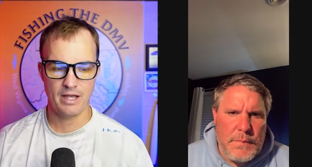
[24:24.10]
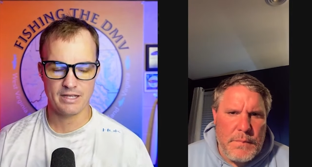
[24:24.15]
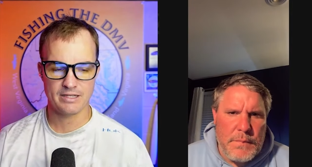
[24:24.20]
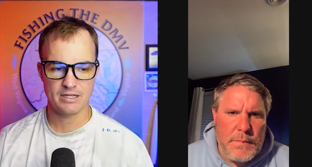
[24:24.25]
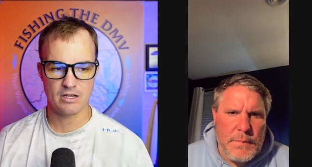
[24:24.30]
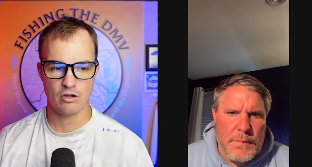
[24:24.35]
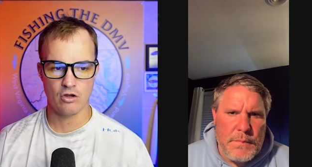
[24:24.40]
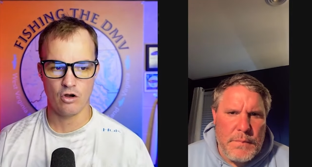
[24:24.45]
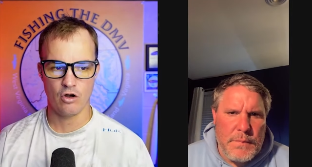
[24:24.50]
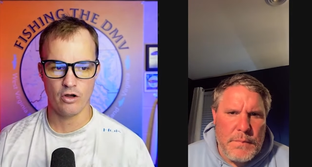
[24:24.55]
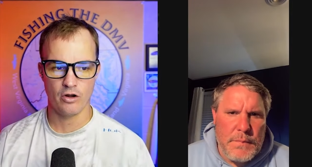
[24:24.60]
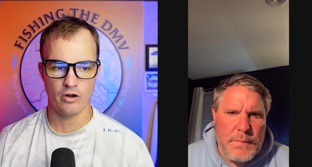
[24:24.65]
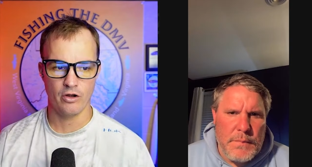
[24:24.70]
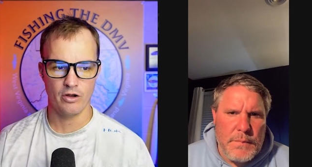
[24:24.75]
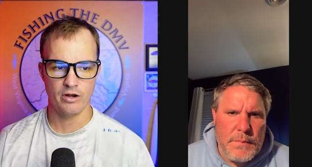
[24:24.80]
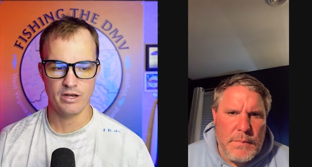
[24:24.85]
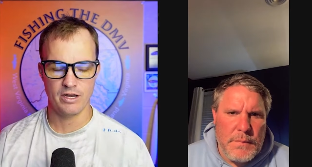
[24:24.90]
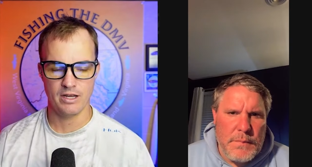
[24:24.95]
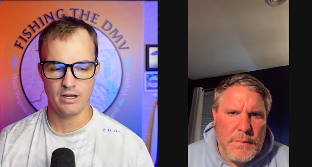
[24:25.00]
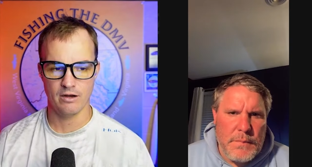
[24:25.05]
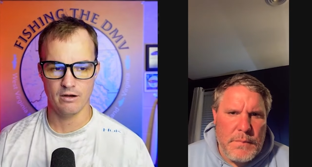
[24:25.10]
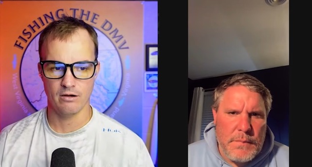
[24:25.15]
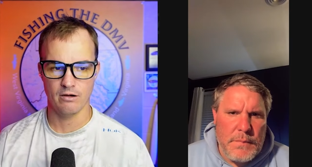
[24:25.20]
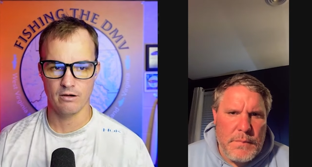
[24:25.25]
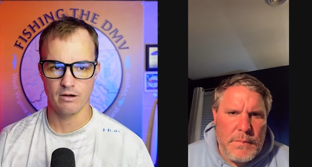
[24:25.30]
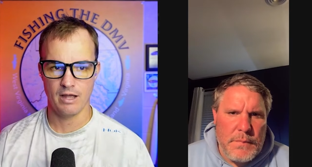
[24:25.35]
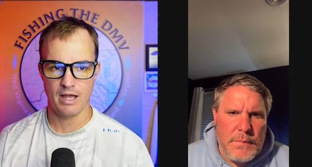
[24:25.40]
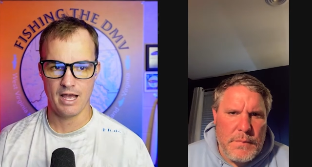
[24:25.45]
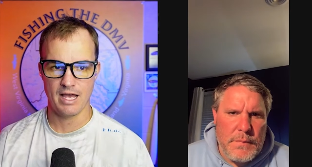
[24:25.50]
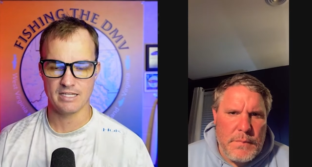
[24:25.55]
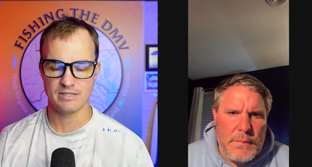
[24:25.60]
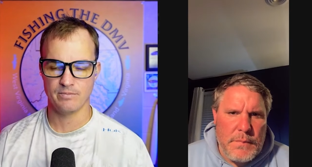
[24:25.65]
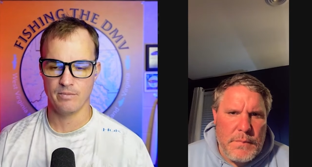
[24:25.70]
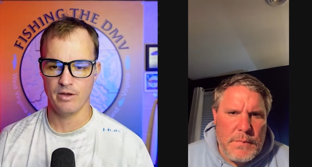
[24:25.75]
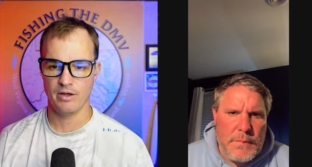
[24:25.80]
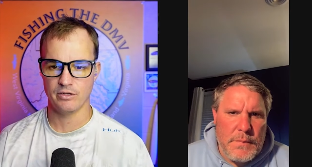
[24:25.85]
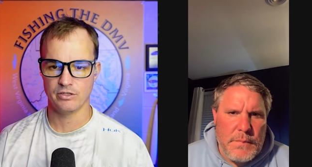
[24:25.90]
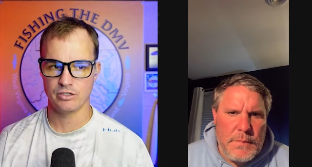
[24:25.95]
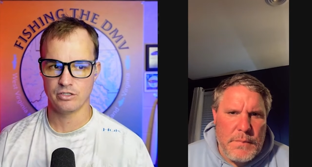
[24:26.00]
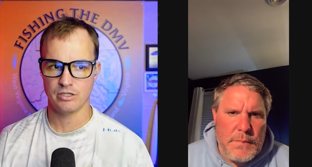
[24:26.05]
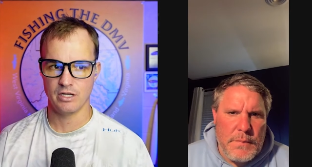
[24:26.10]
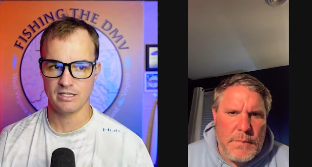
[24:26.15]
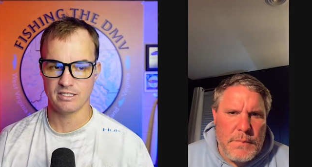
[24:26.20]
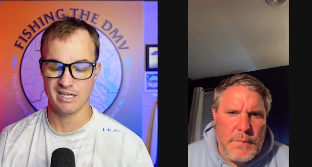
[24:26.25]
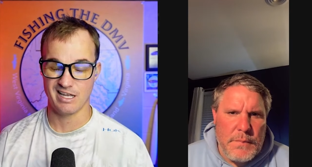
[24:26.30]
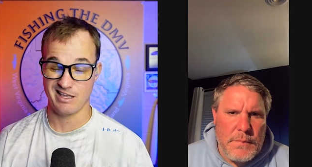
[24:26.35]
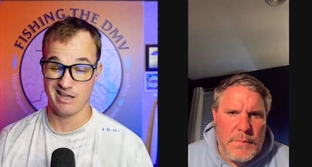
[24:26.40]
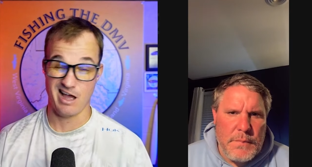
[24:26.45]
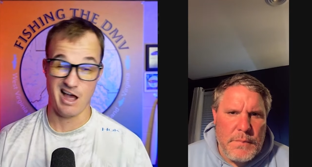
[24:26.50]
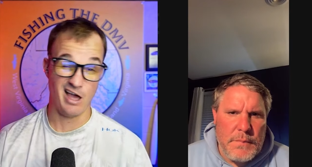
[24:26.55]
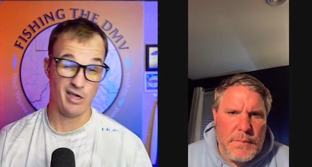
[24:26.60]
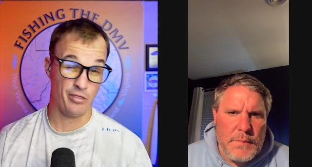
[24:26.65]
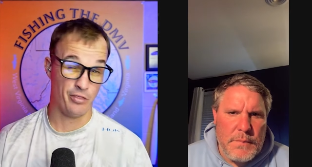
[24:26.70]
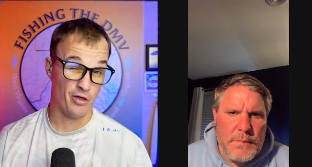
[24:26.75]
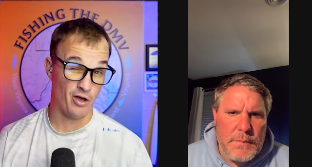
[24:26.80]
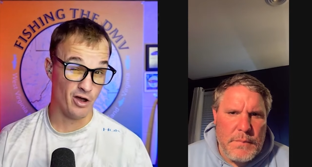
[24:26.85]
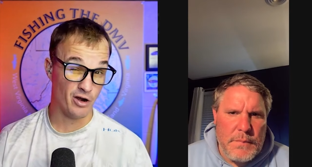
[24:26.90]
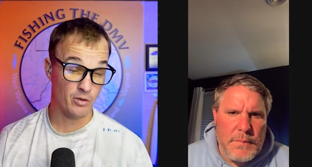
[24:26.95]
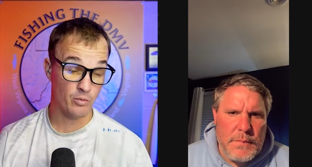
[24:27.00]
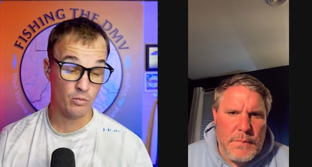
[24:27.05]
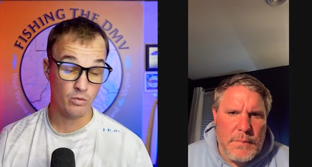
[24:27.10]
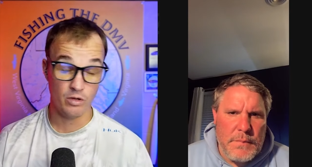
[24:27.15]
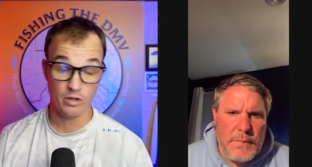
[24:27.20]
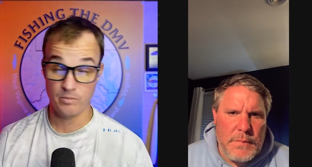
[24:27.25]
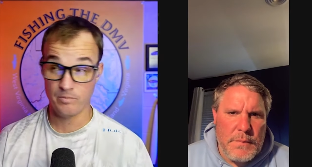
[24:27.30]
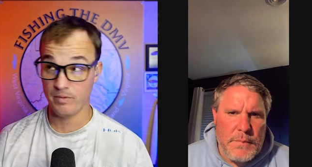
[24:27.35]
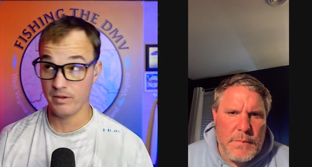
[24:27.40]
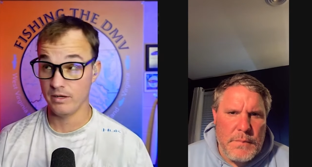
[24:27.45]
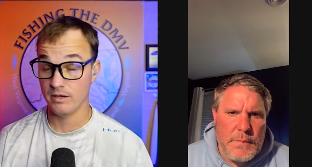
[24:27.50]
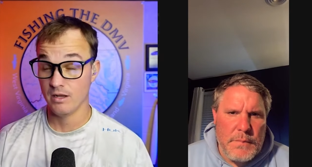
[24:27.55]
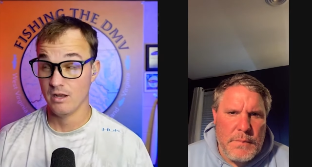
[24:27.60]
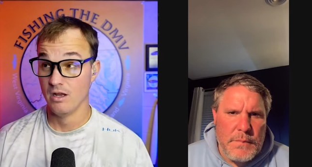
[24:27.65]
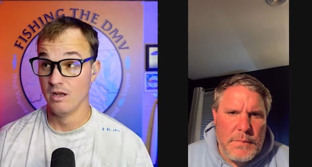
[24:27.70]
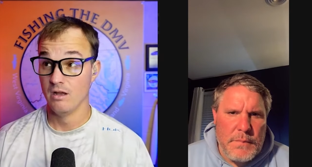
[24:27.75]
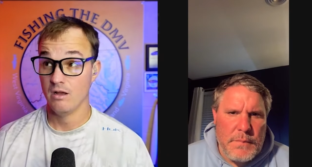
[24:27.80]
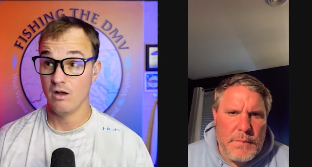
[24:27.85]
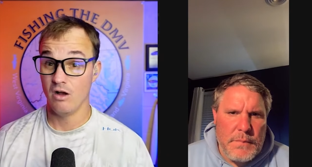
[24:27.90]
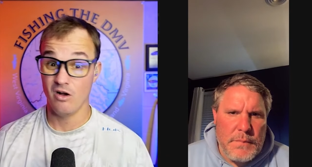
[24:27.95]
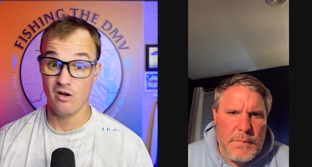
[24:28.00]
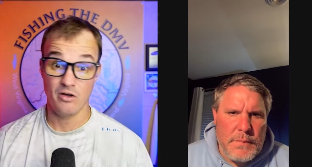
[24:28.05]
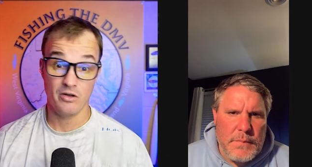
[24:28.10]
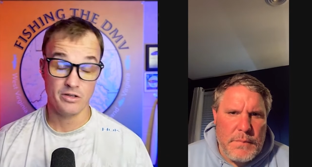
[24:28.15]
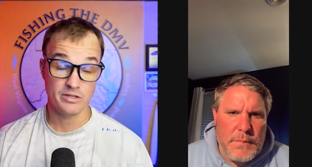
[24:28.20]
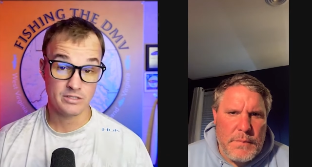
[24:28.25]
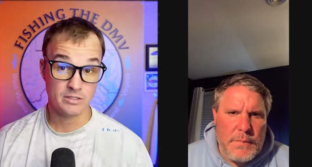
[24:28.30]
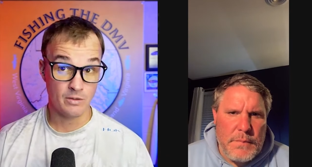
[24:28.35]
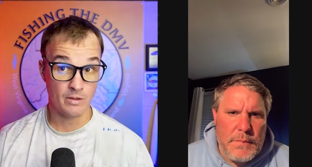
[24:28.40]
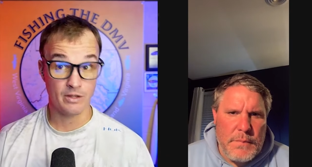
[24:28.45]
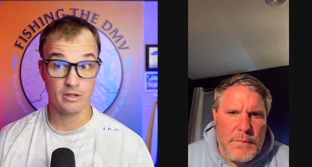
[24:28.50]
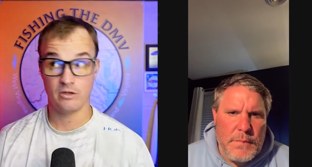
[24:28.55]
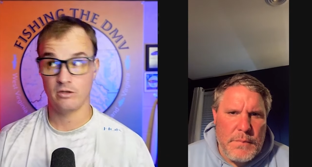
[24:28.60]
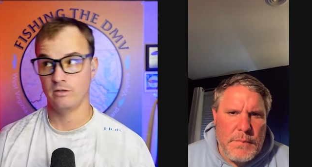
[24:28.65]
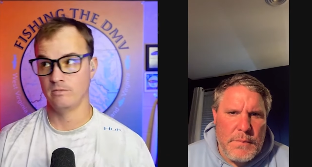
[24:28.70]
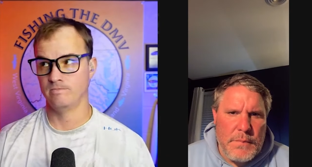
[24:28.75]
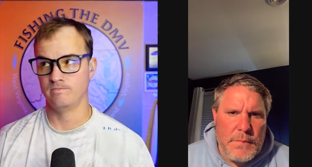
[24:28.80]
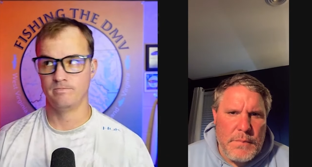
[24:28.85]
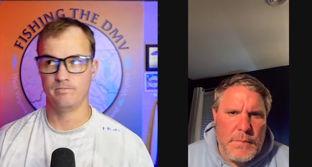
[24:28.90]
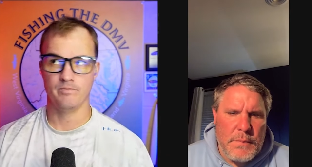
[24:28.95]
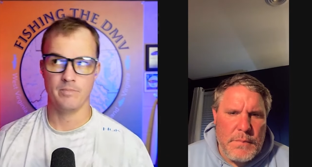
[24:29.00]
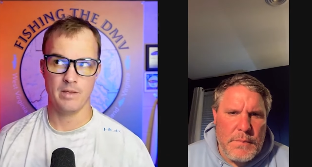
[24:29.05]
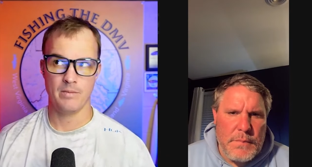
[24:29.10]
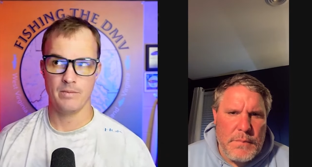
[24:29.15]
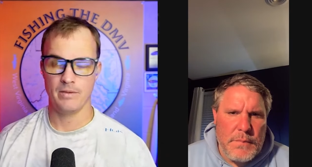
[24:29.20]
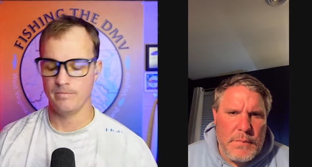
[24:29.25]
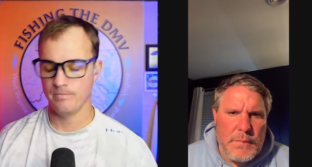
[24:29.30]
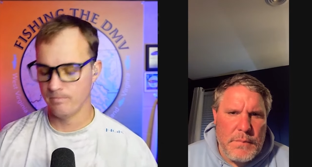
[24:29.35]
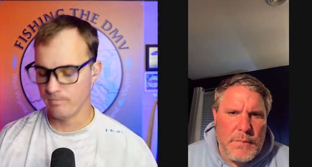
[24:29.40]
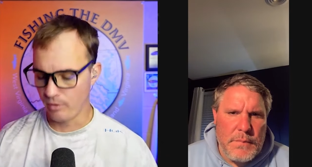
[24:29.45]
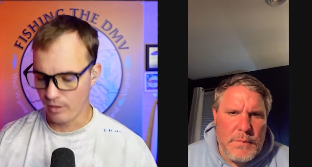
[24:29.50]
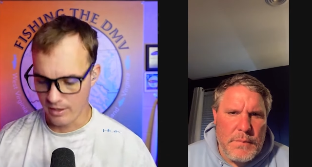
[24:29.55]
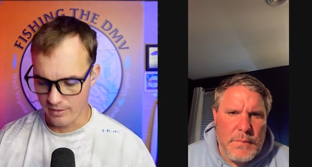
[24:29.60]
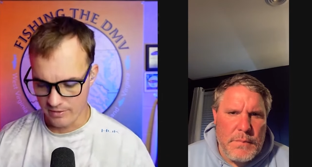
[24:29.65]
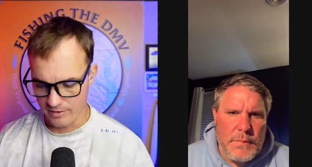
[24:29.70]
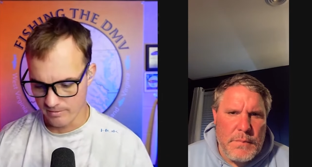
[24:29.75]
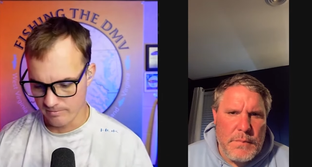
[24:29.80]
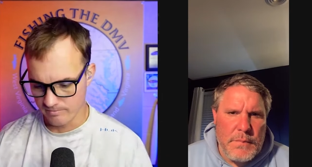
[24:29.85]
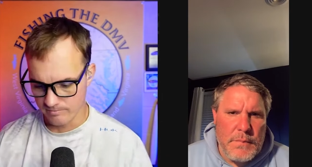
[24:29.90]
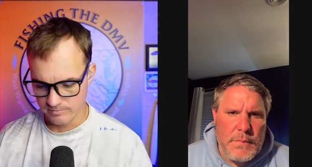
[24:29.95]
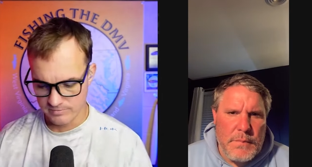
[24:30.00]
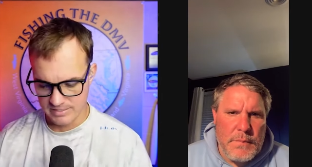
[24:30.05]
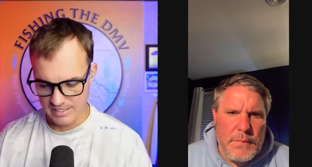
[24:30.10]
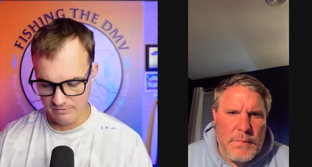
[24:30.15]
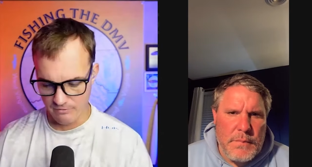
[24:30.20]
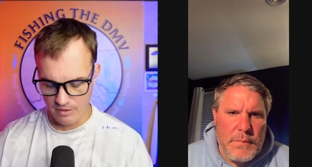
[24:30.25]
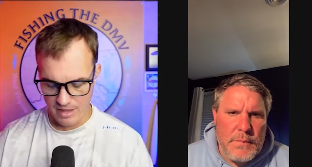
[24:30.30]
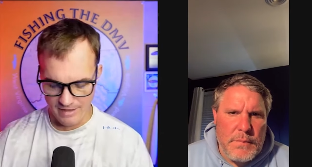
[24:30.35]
Speaker 1: hasn't caught on here as much as I thought it would. But also, I could maybe play the devil